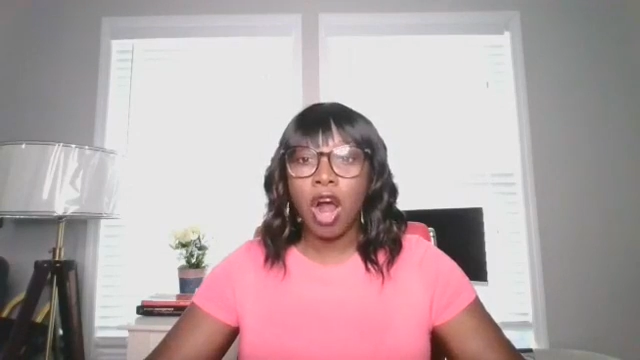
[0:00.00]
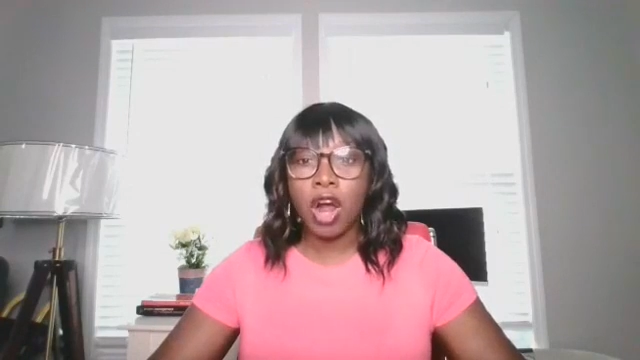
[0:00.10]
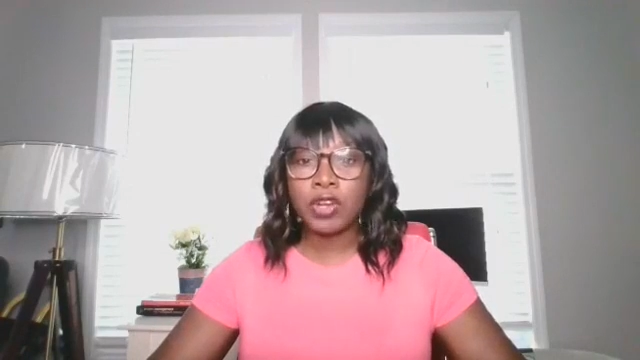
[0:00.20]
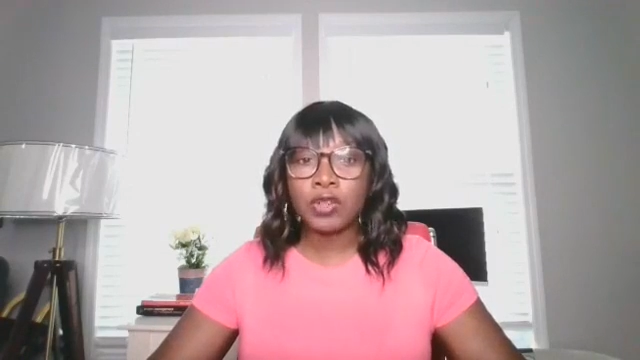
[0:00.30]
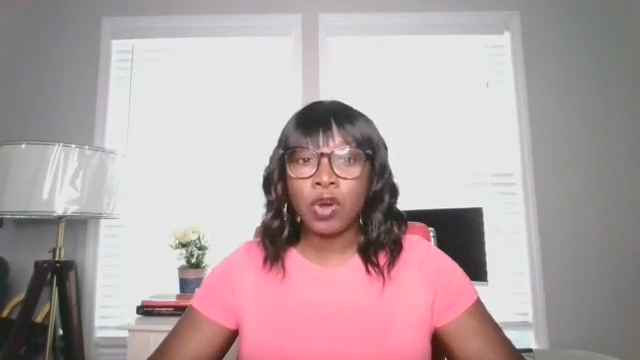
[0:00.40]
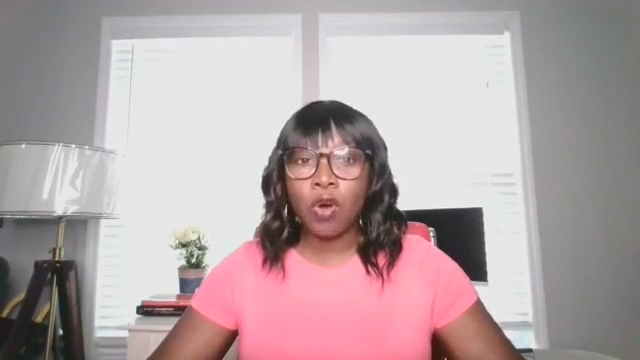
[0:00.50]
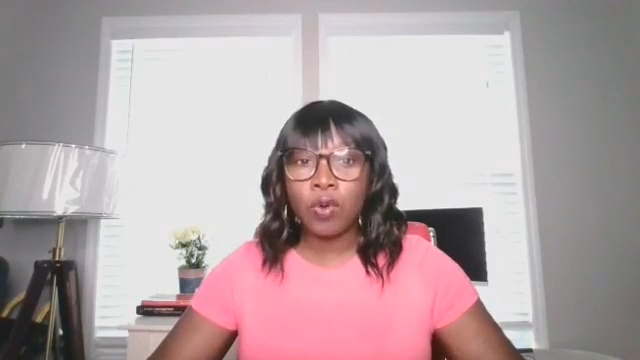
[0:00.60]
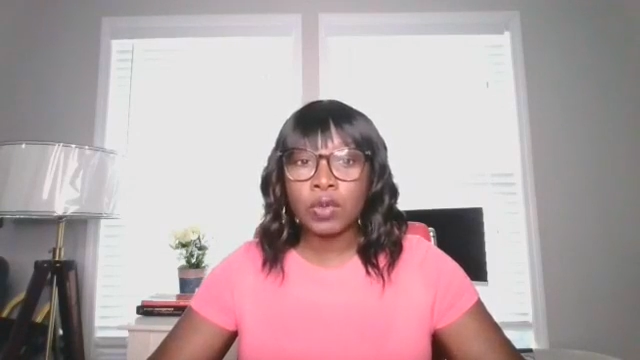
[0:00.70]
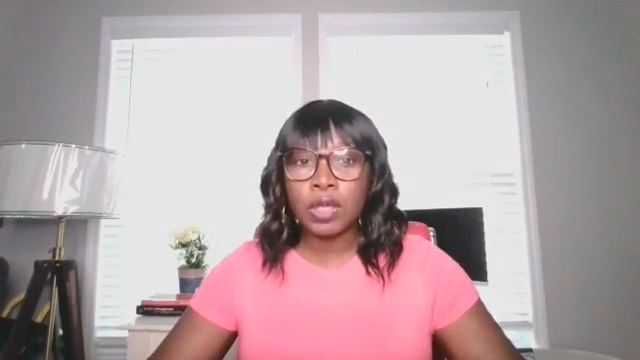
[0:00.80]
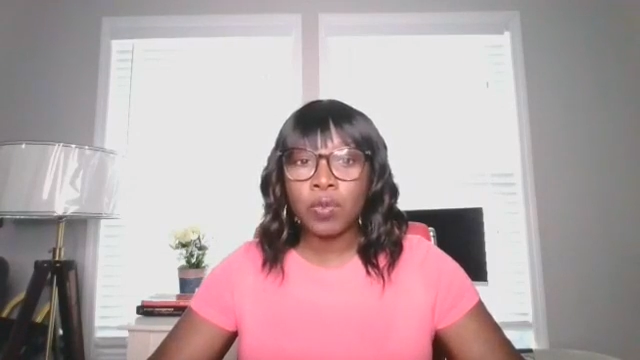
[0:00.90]
are you the
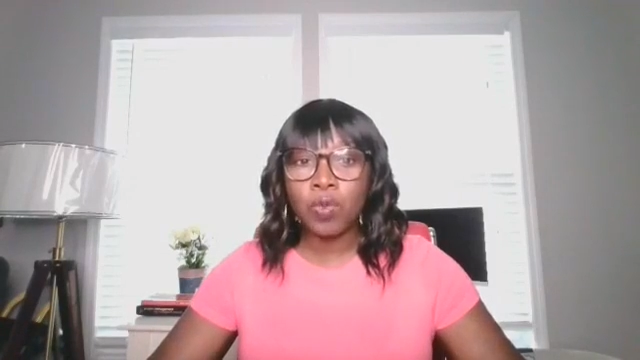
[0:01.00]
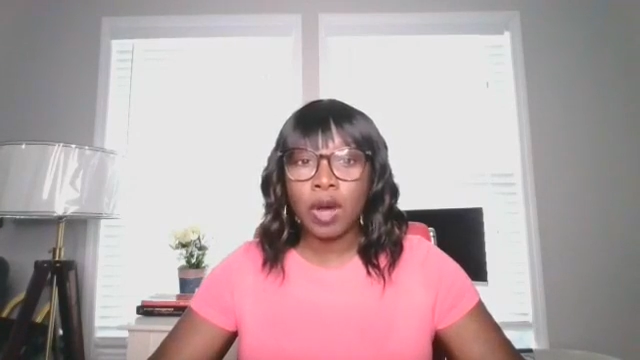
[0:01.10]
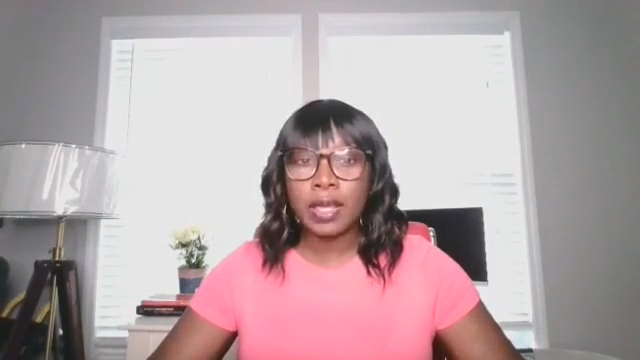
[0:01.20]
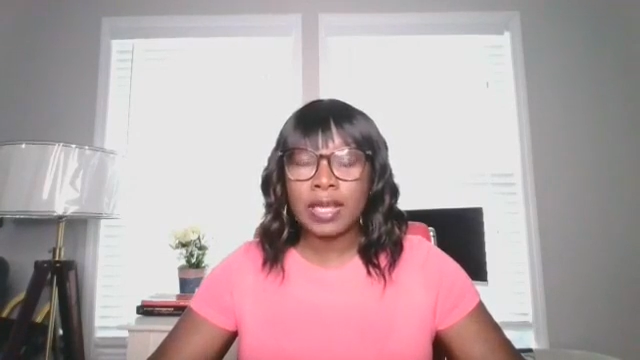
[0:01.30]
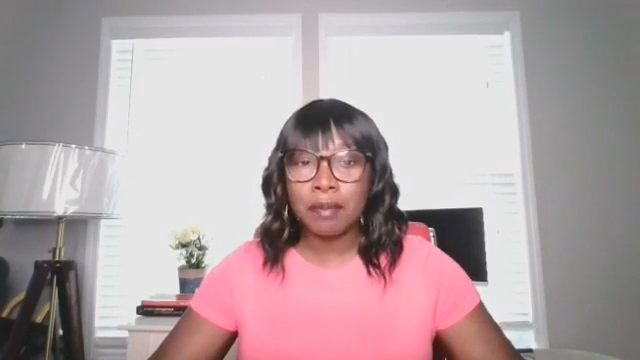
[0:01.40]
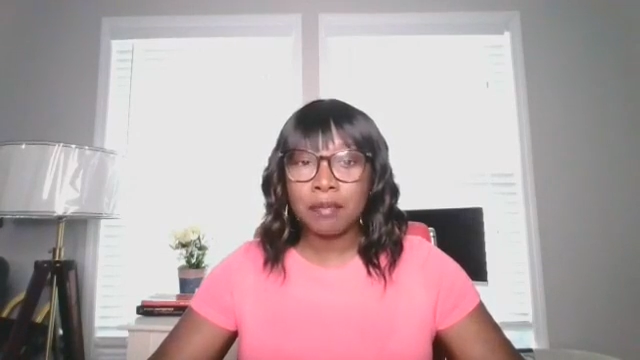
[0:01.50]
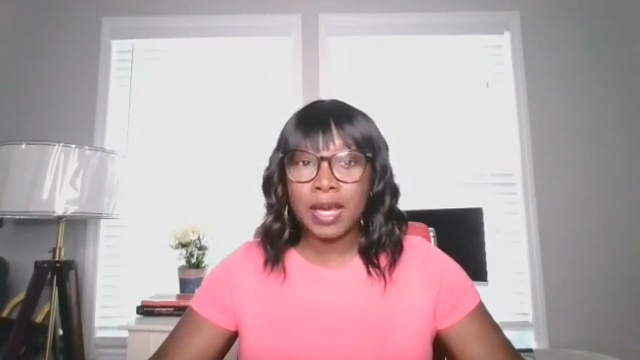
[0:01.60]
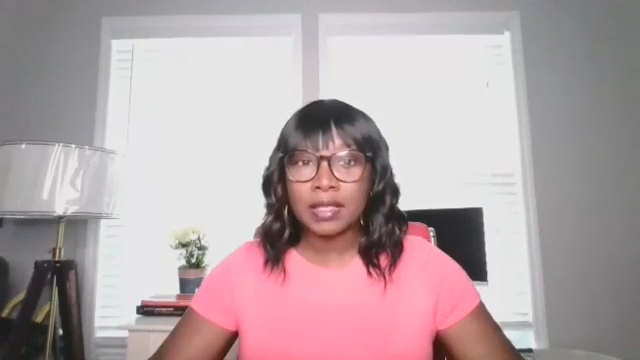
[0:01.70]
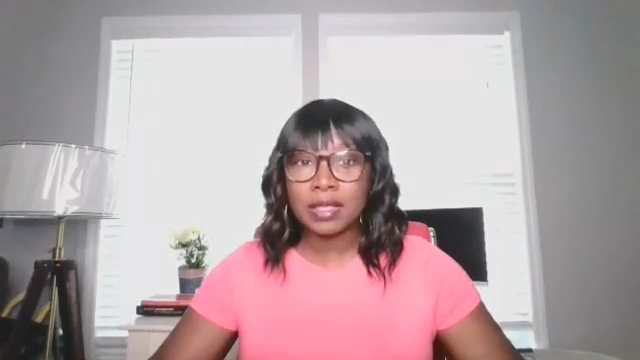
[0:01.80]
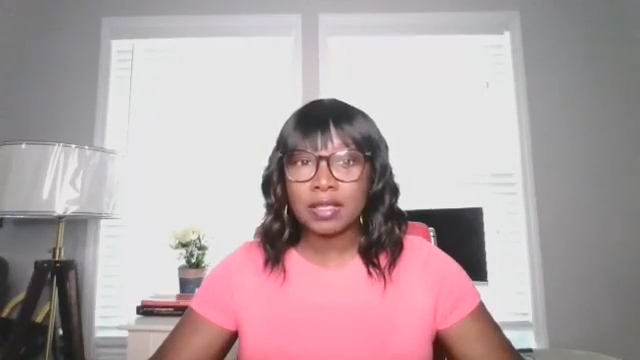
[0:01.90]
only one that
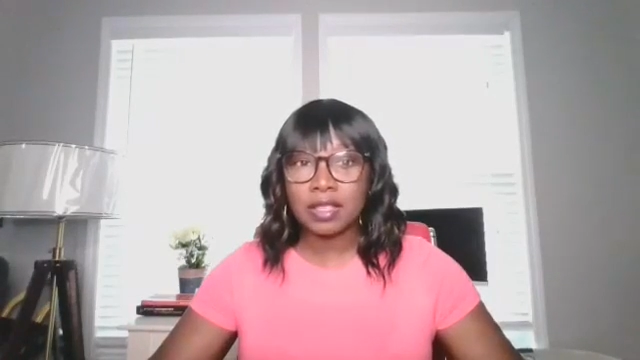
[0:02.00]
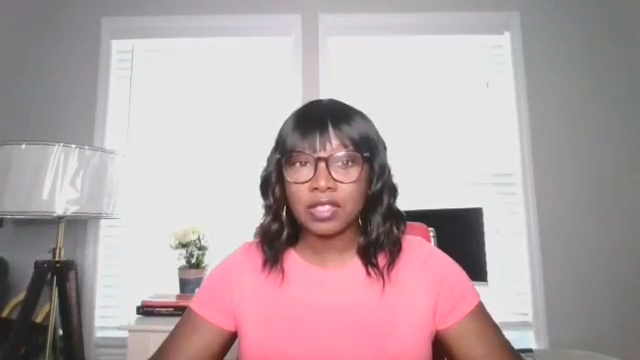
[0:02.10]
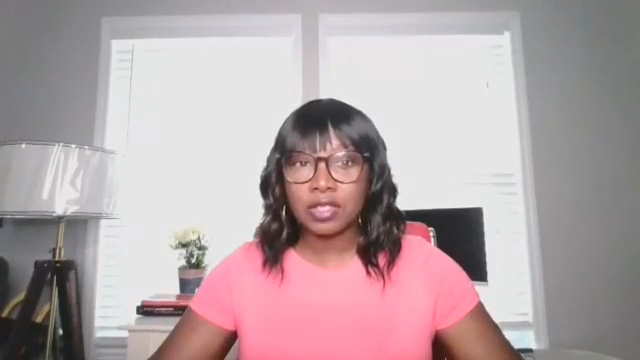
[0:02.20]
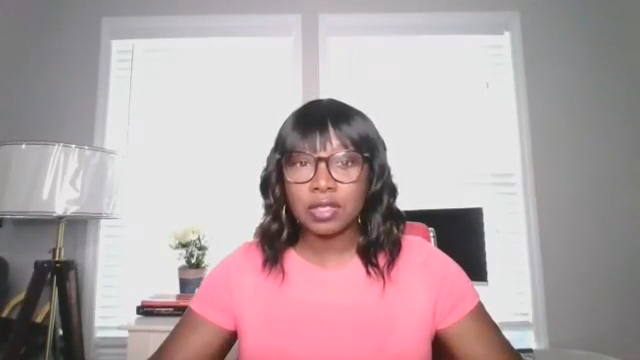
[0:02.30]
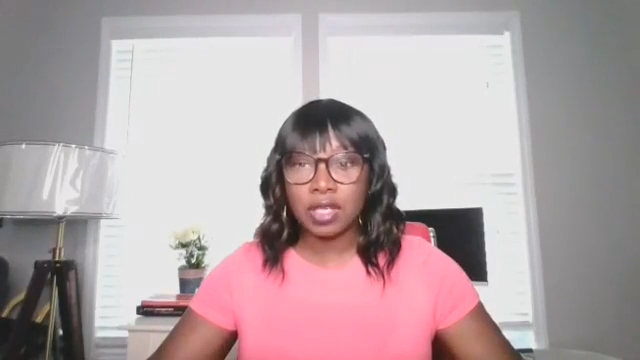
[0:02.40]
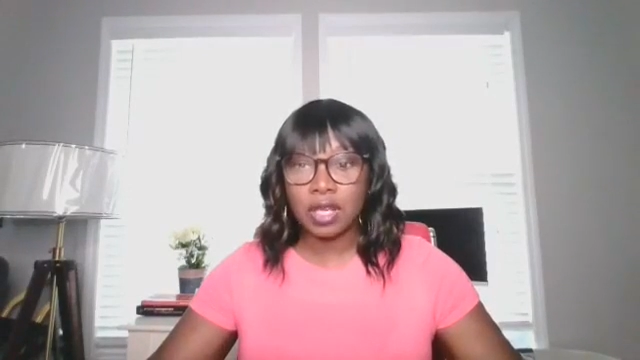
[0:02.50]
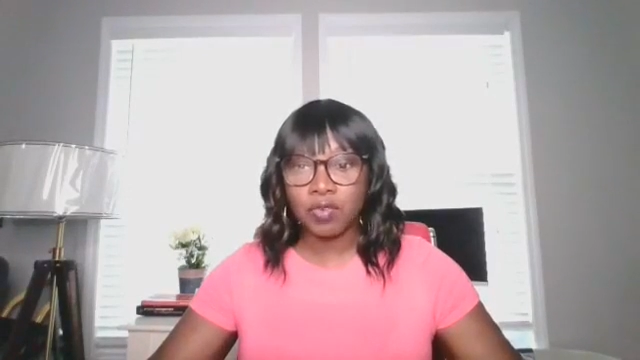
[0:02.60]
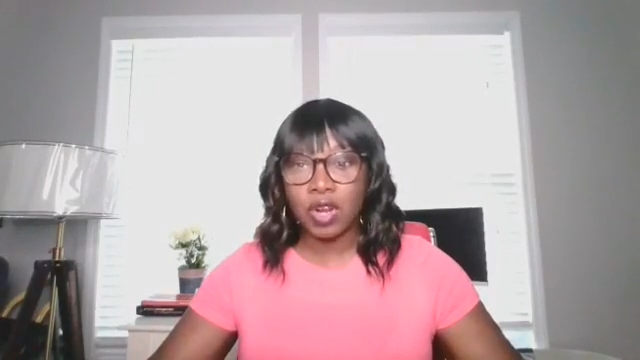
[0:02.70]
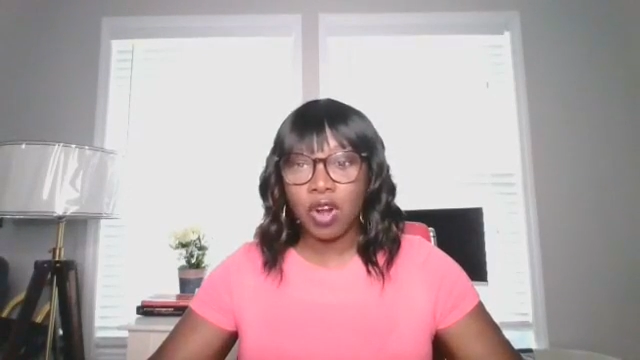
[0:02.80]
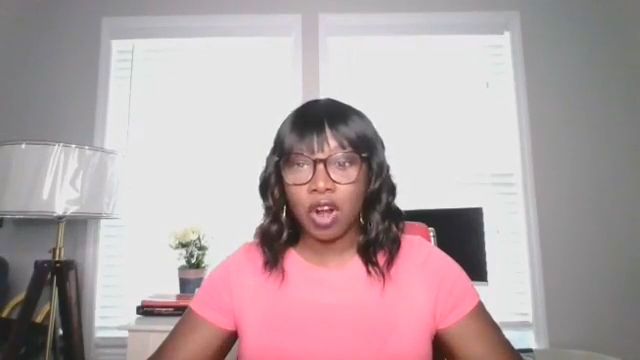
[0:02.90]
makes decisions in
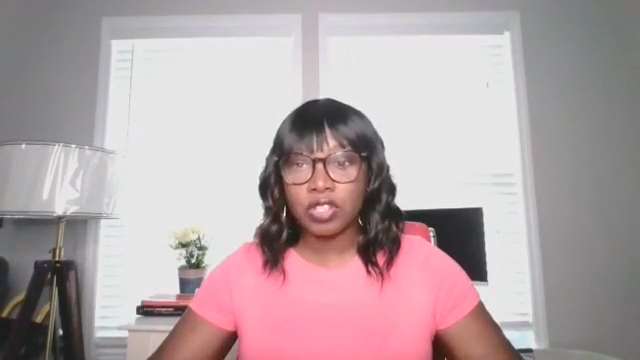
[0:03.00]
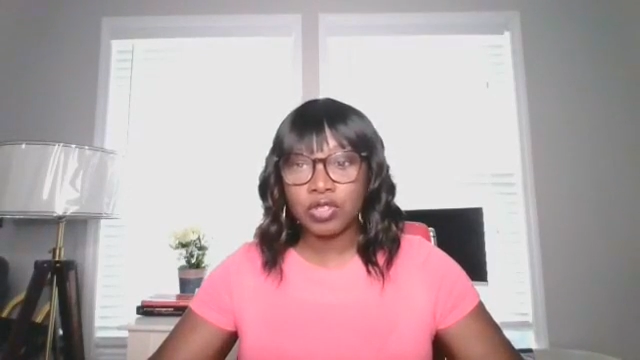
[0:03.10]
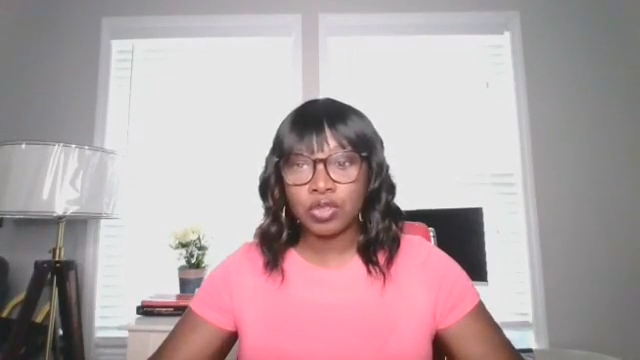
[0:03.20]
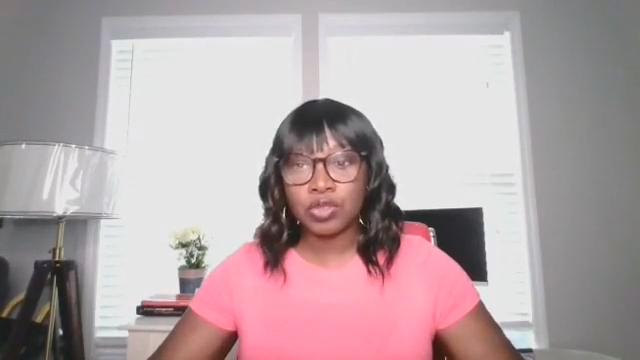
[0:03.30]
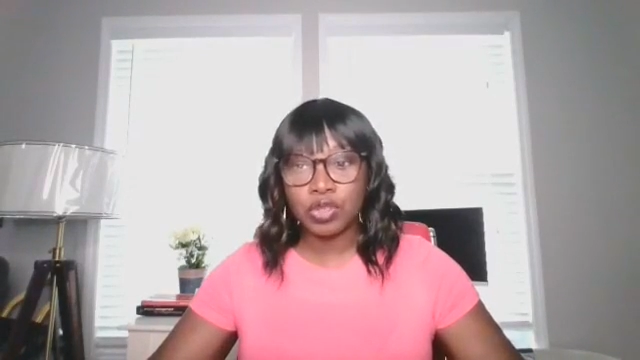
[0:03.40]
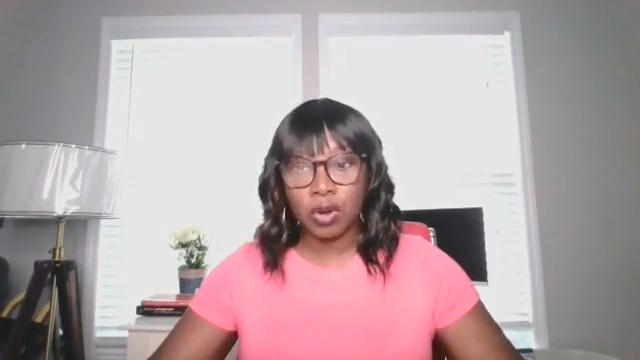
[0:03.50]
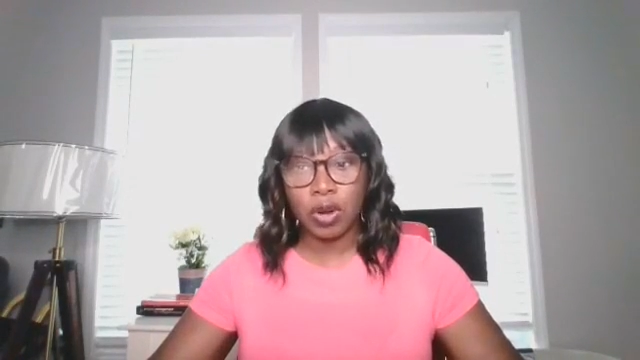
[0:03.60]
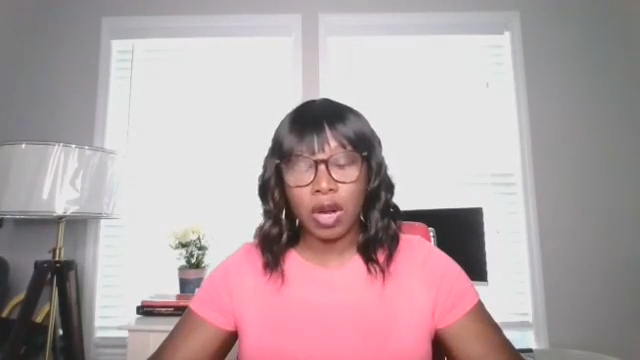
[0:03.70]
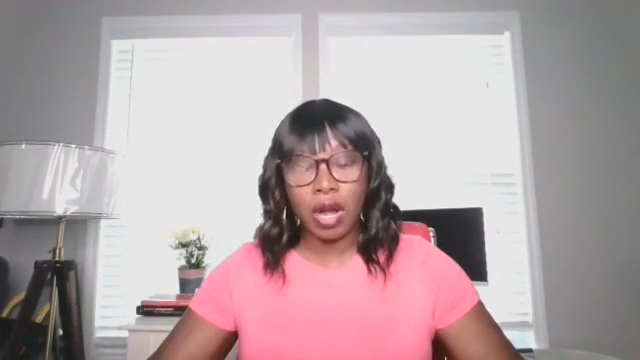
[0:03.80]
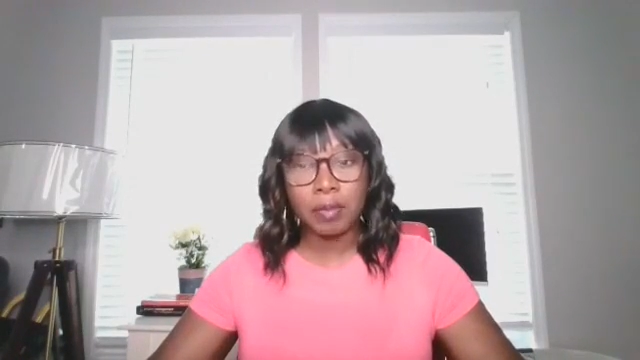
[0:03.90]
regards to your